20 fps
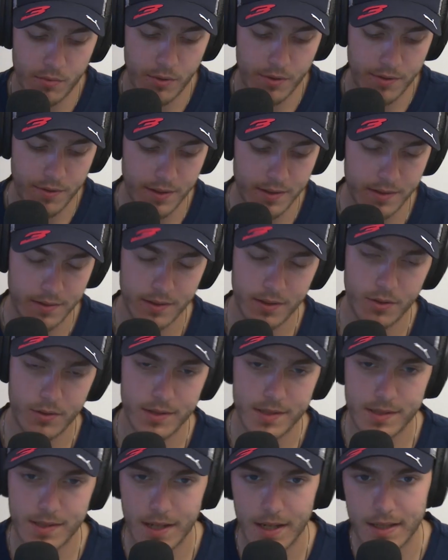with it.
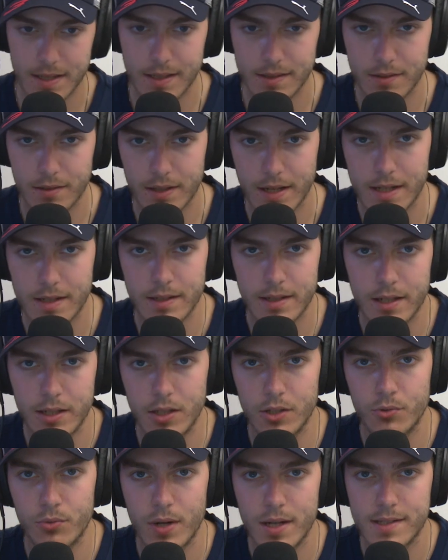He's saying that they're kind of
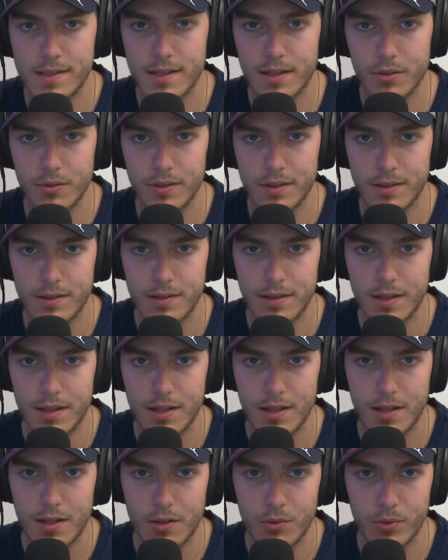killing racing with
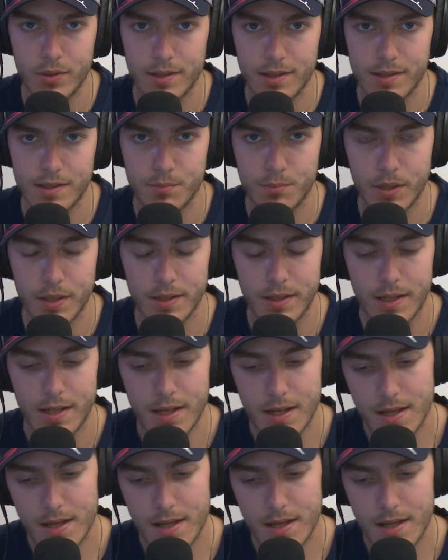this, but